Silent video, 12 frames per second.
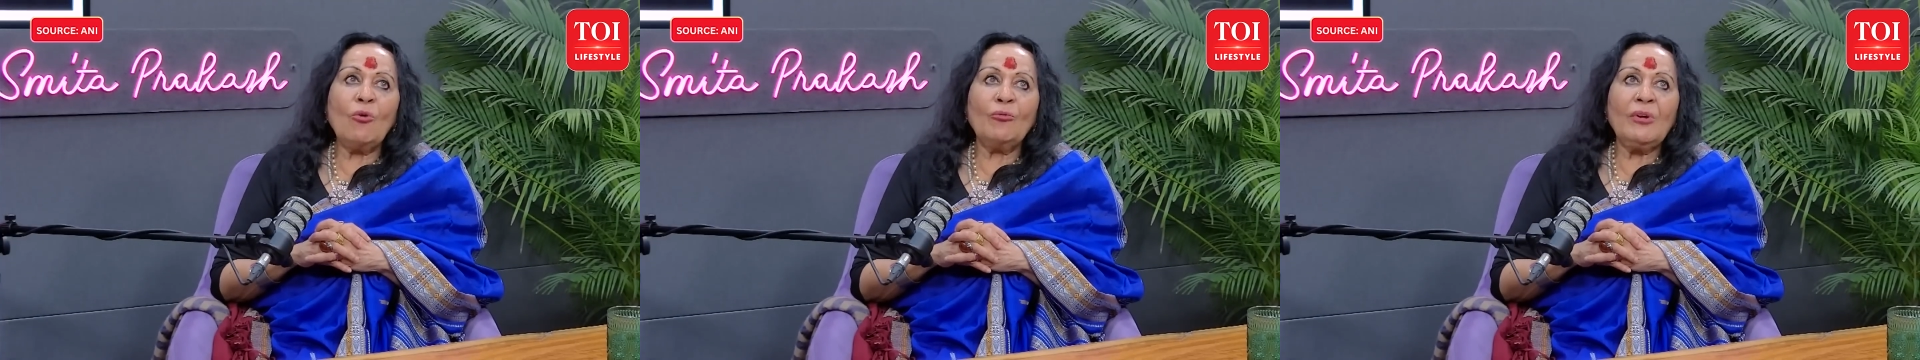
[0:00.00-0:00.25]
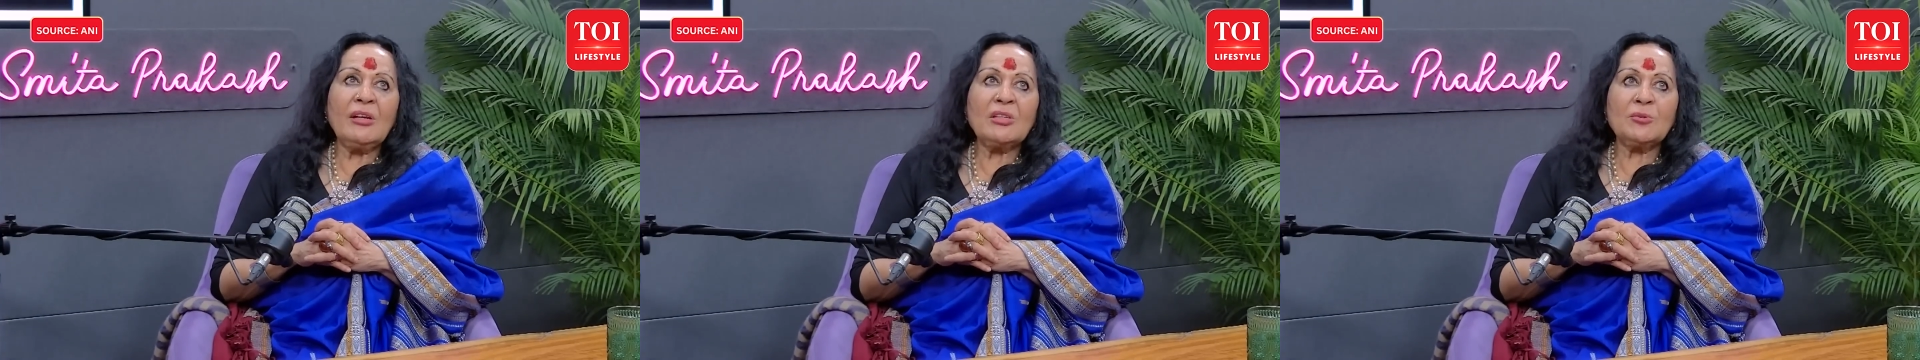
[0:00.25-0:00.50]

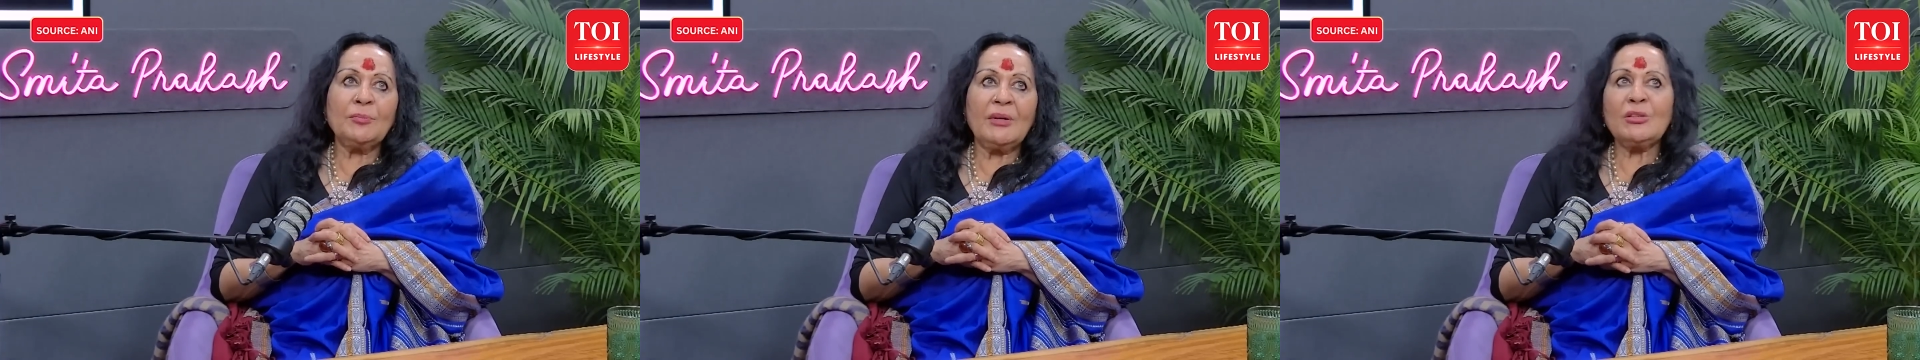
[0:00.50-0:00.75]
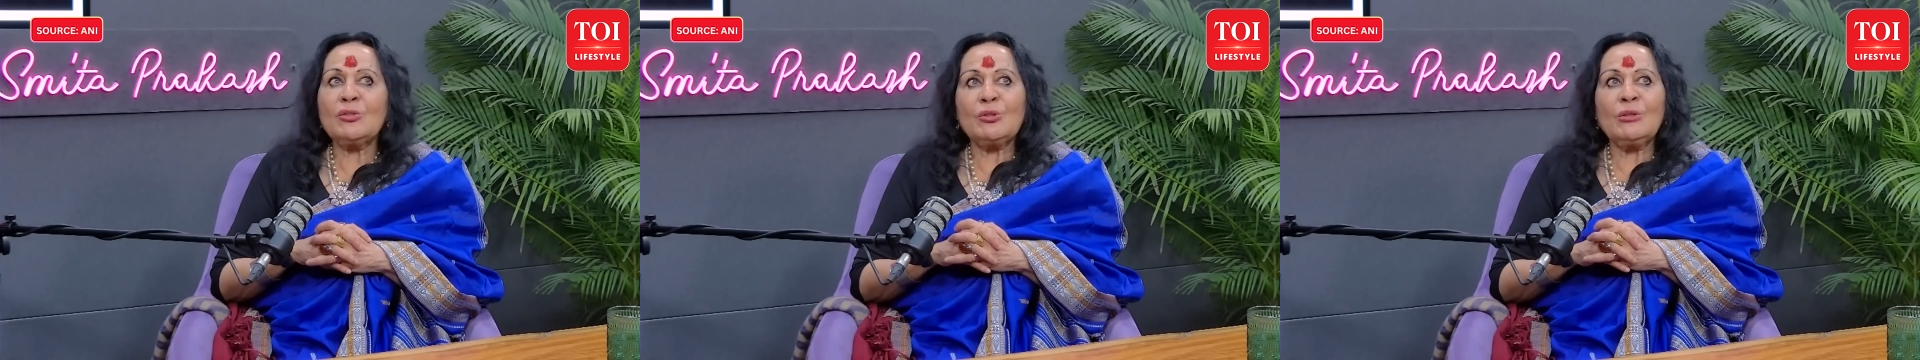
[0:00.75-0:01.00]
of
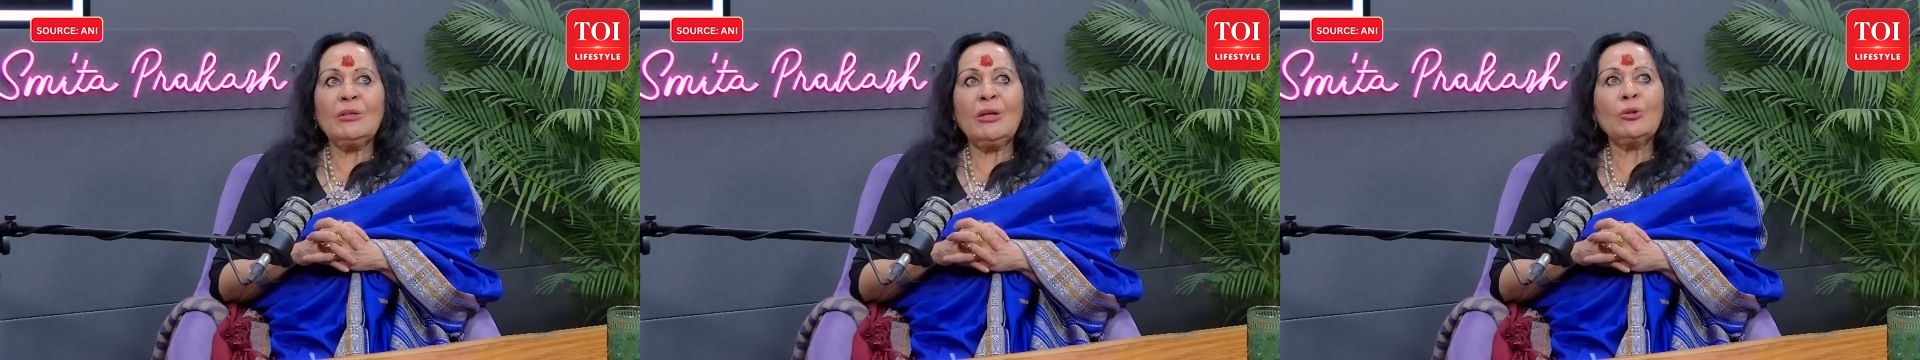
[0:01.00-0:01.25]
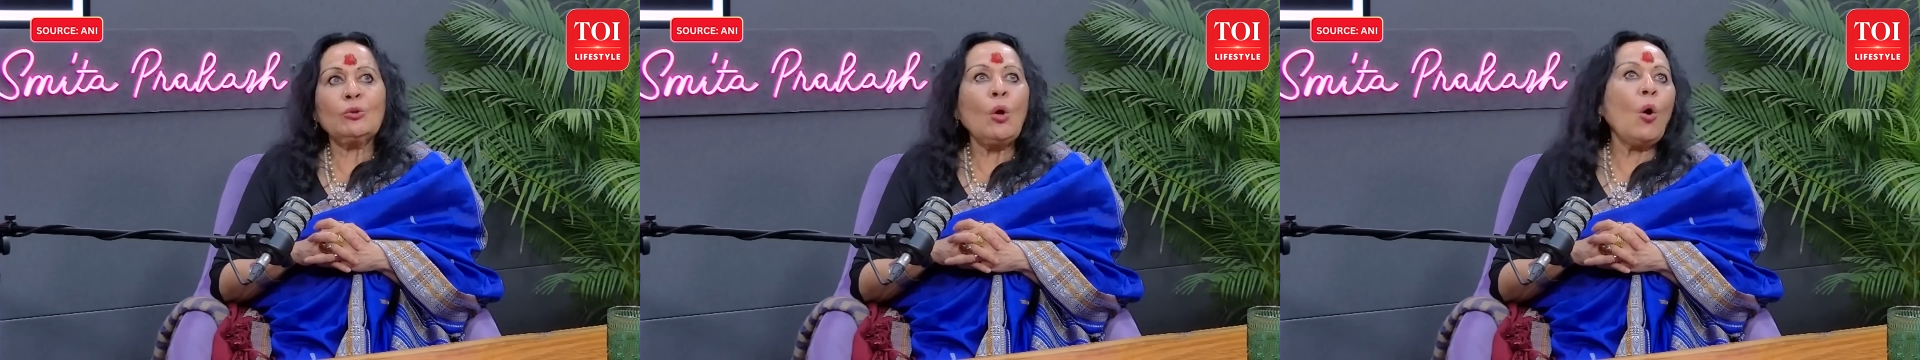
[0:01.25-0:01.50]
expression
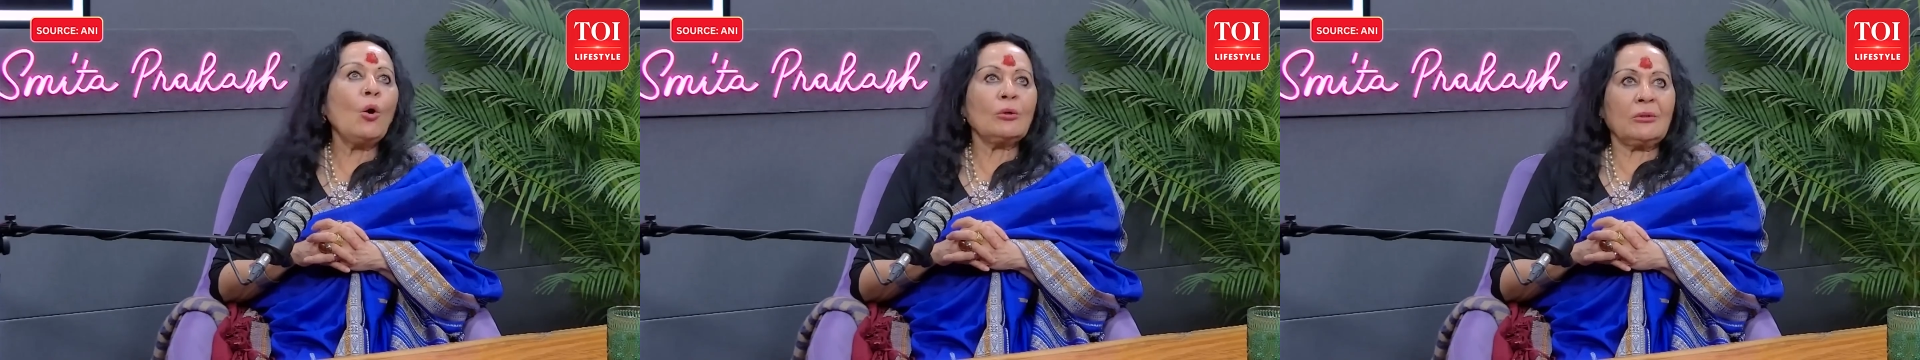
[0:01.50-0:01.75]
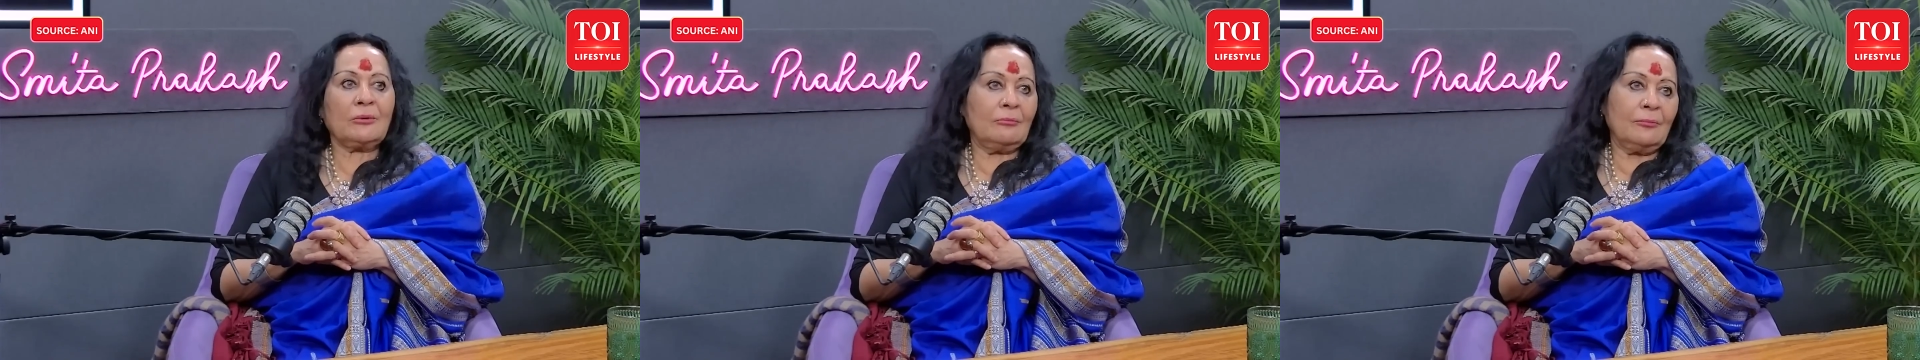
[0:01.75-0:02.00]
and
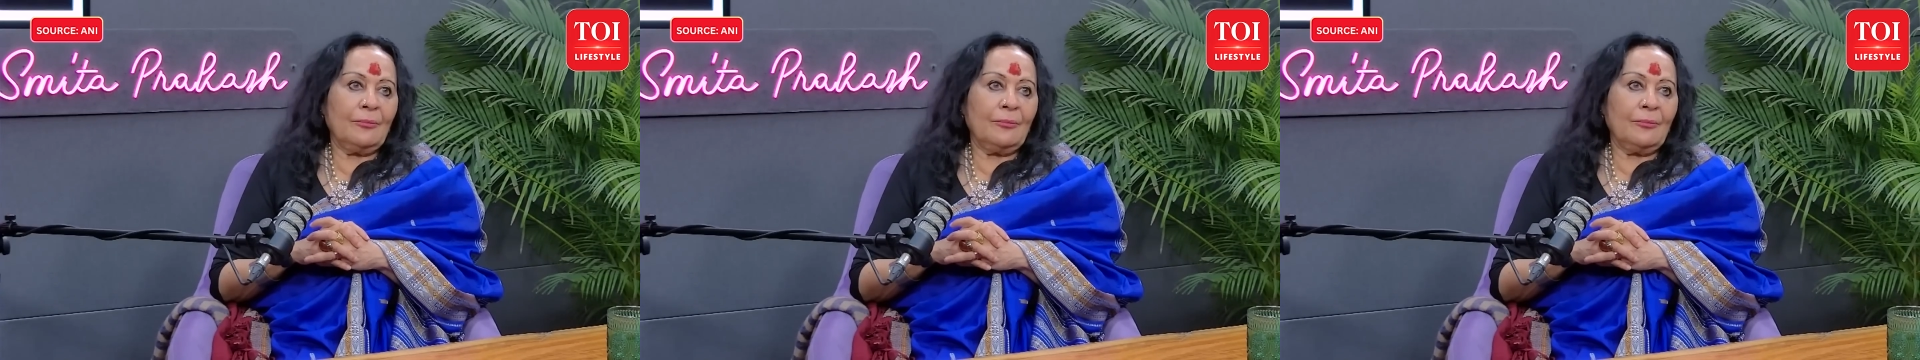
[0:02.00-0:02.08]
thought.